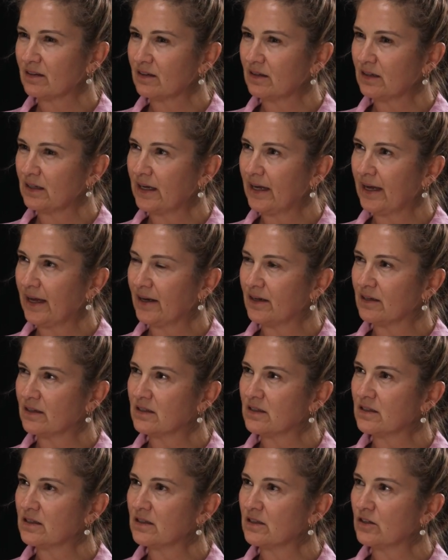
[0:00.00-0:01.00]
And,
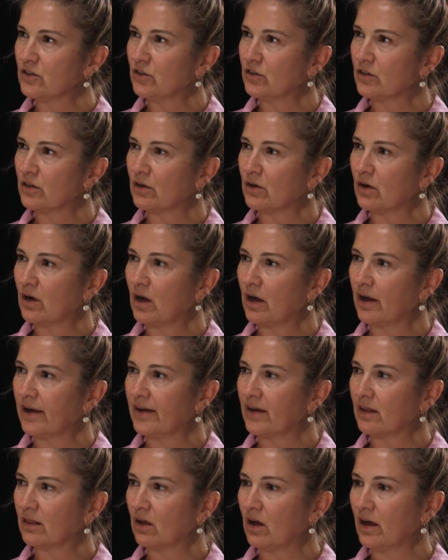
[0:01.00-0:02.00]

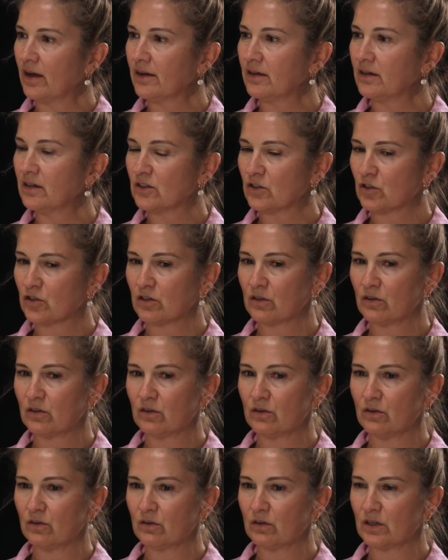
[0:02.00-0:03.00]
I liken it
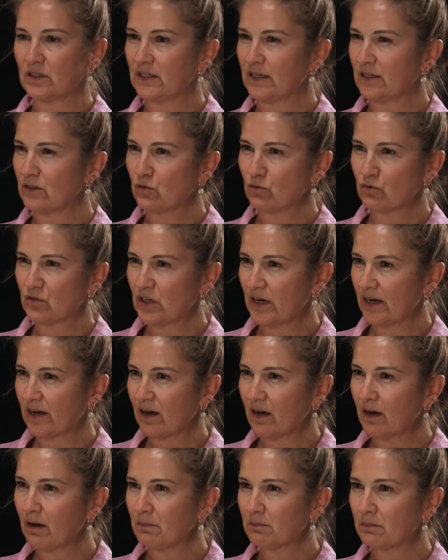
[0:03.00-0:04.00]
to a dental
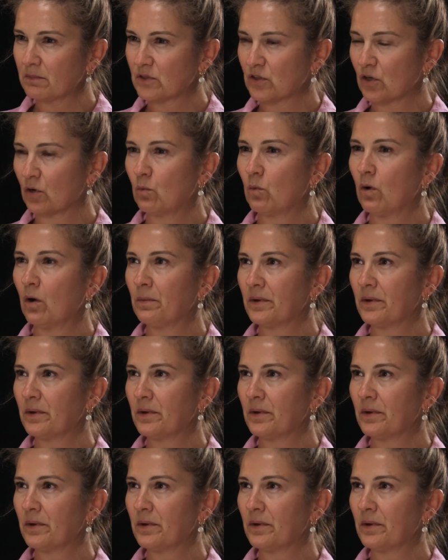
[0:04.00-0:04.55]
checkup. So what